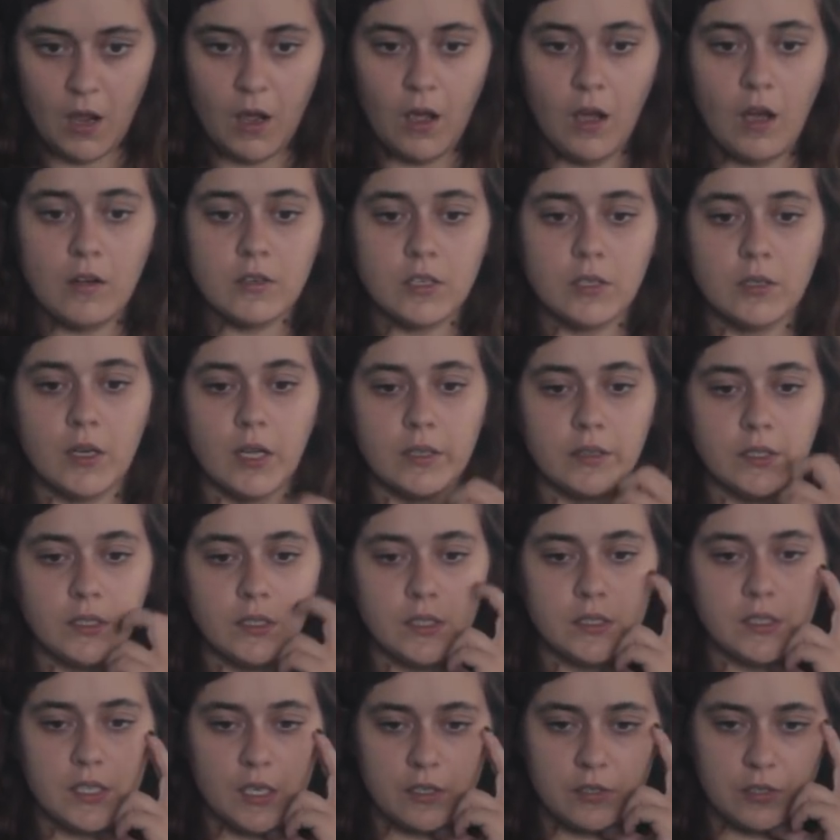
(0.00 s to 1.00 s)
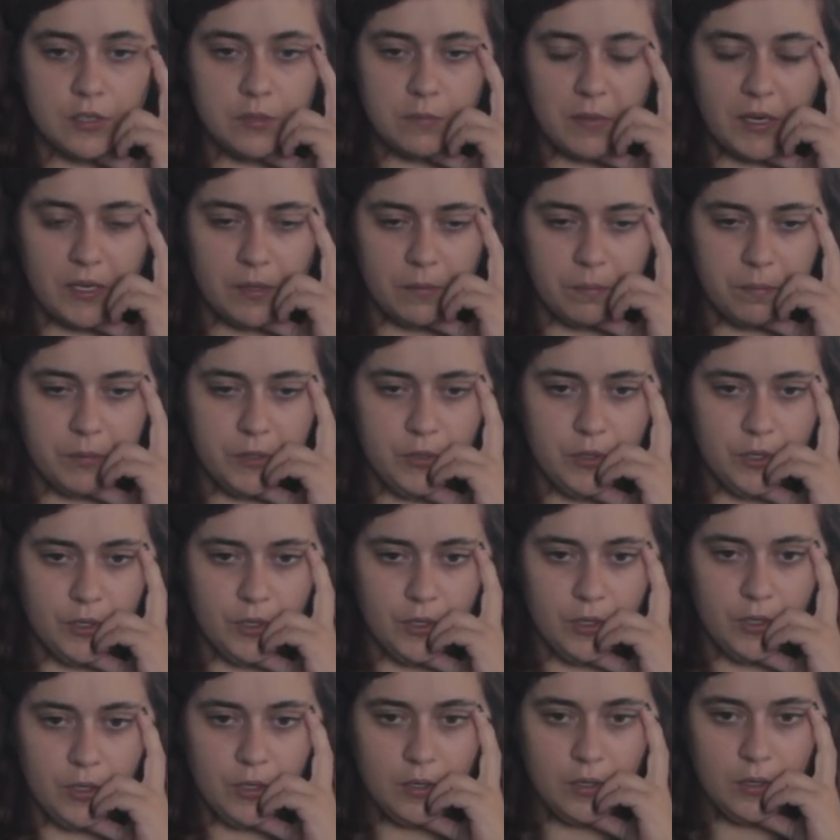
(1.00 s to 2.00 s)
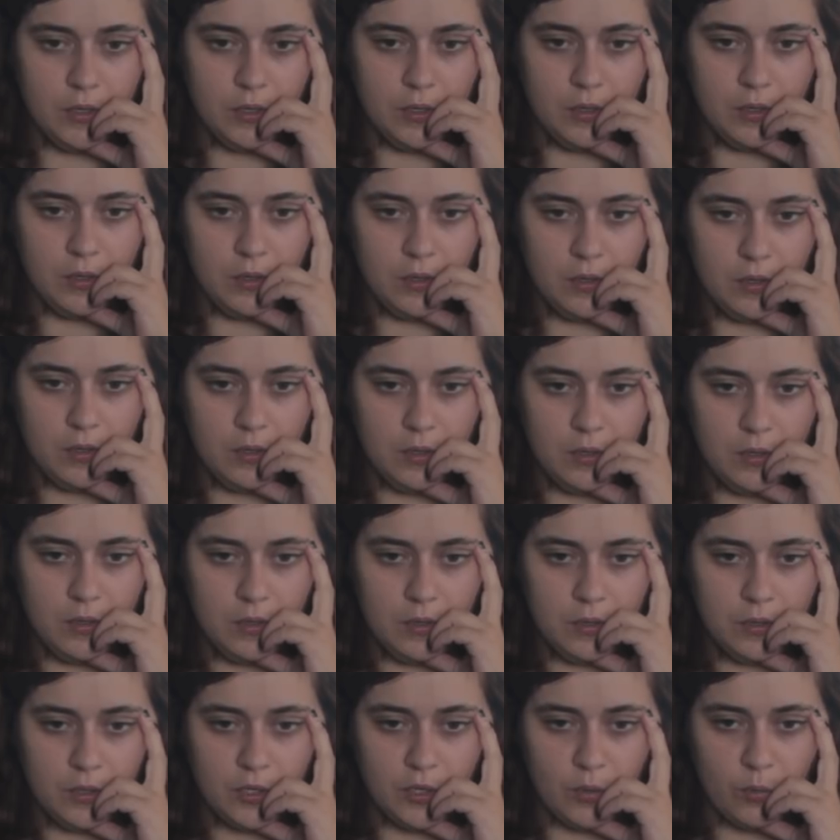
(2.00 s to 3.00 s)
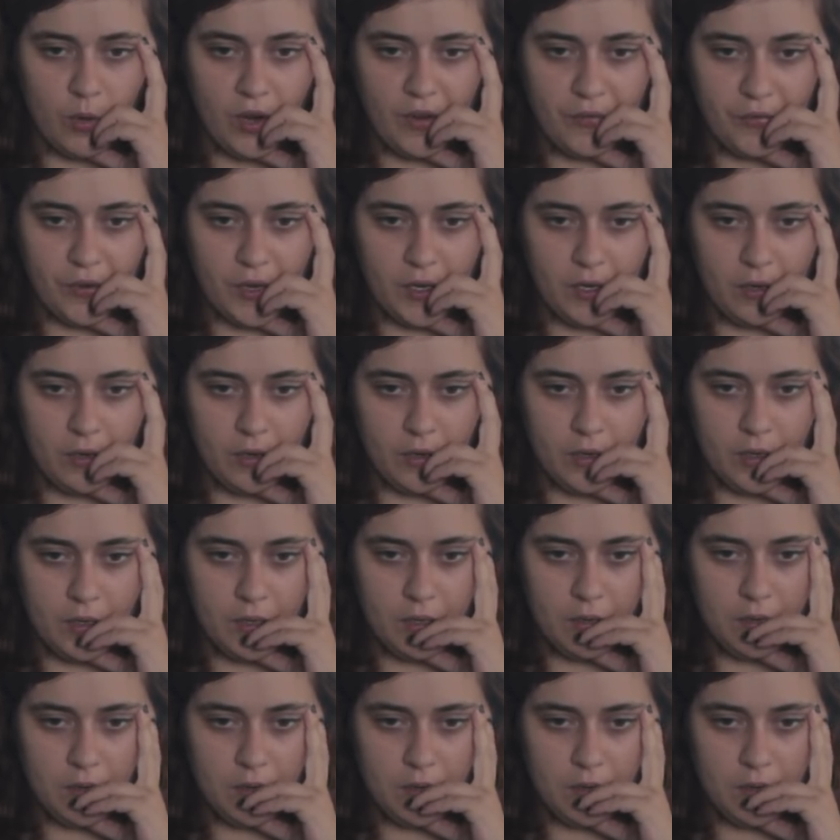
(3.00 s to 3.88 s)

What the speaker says: Oh, no, I think it's actually my computer. Turn Wi-Fi on.